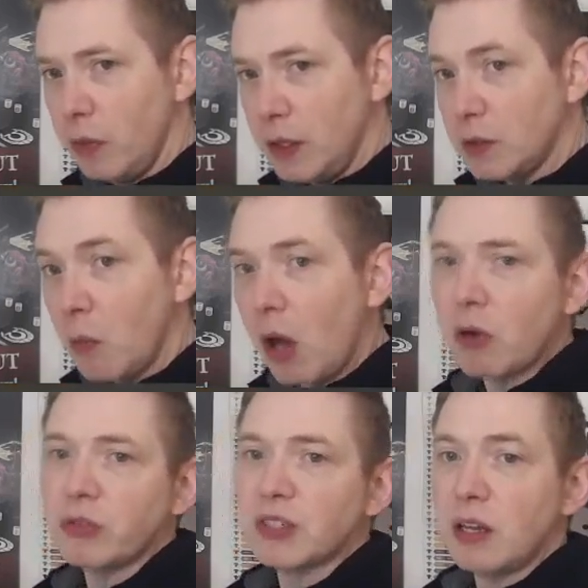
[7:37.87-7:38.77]
these
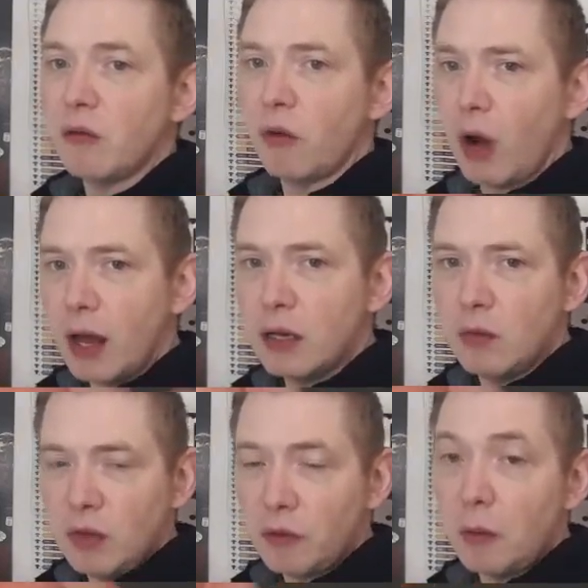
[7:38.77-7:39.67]
models in a variety
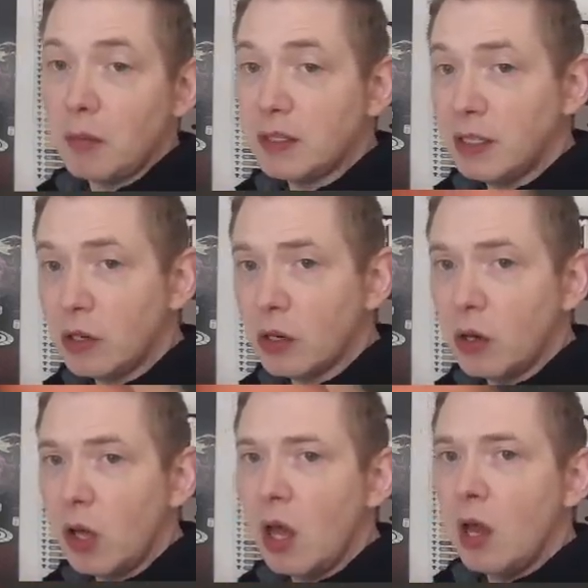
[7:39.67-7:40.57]
of different
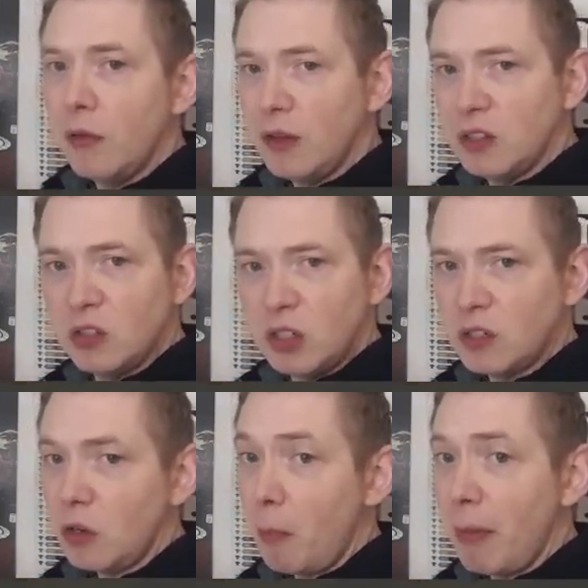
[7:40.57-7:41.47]
material, this is
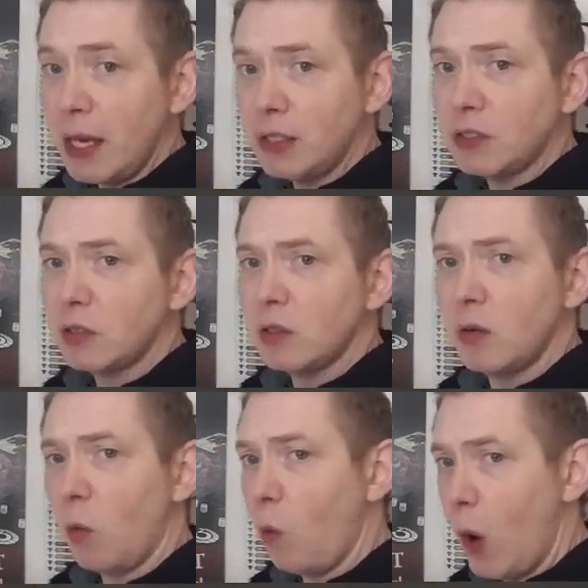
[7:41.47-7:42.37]
just their base
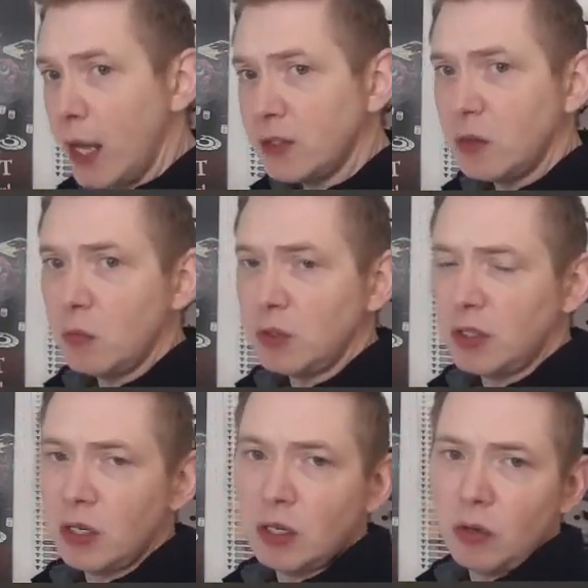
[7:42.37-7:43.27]
resin
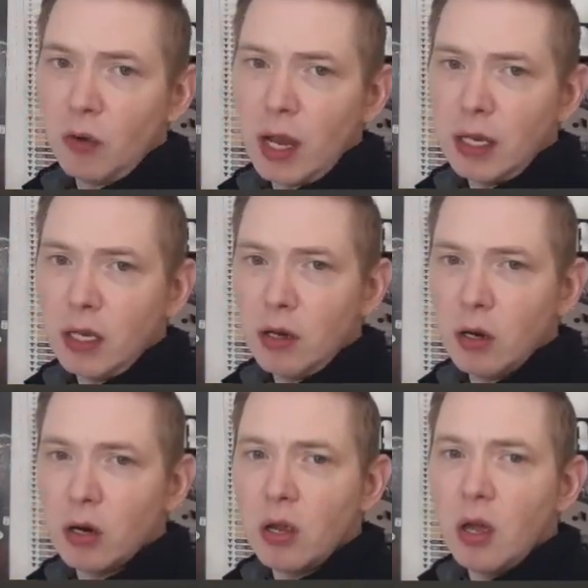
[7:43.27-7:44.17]
material right
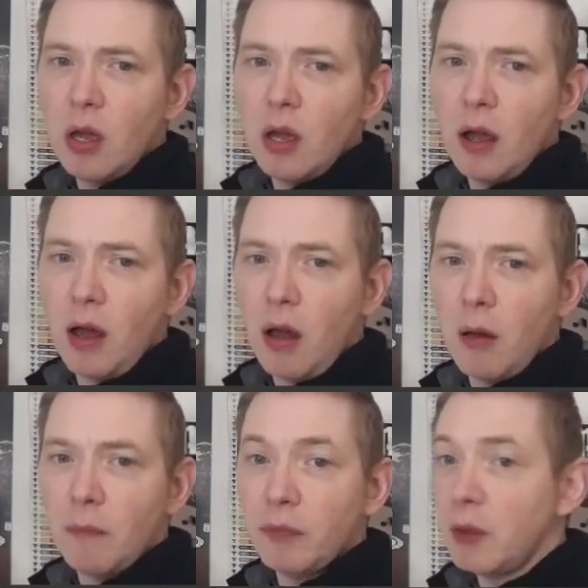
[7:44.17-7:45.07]
here,
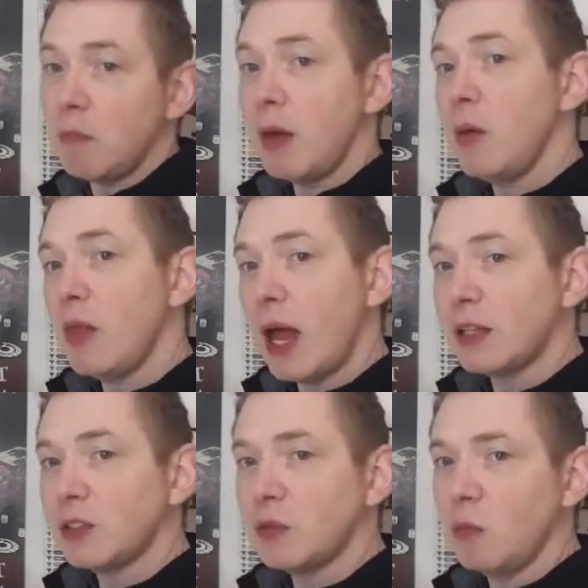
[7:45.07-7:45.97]
um, then maybe
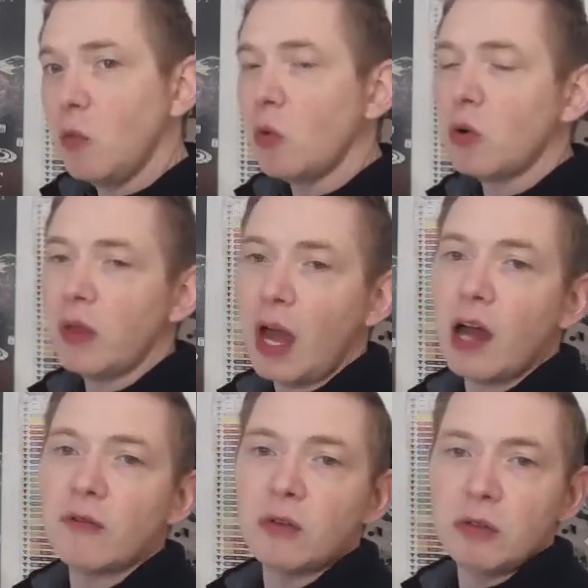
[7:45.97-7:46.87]
that's more the
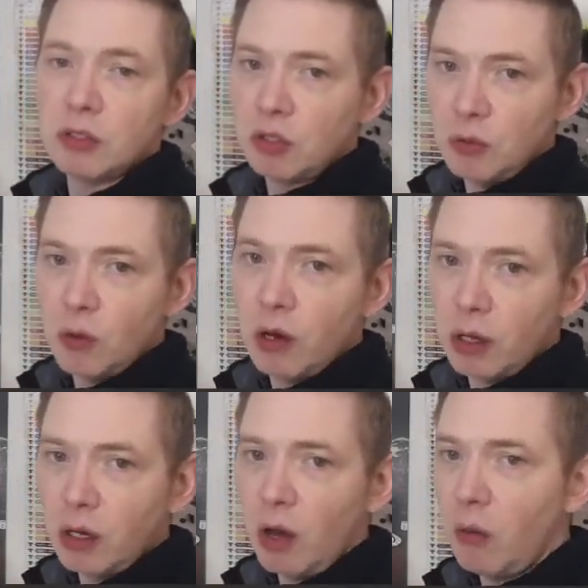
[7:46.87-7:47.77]
avenue that you want
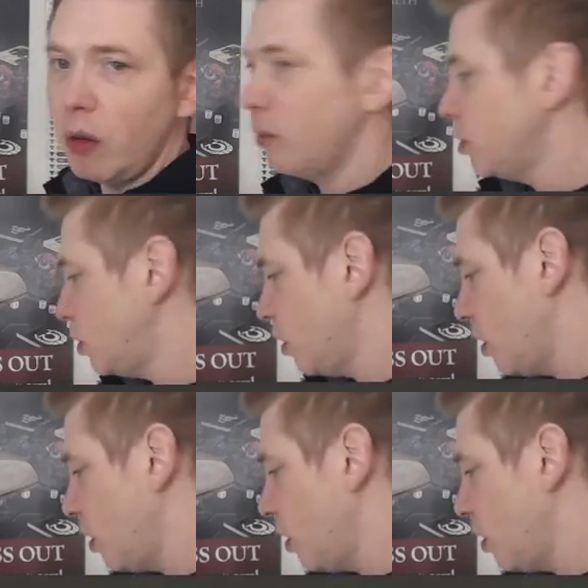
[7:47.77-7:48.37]
to go. But I'm just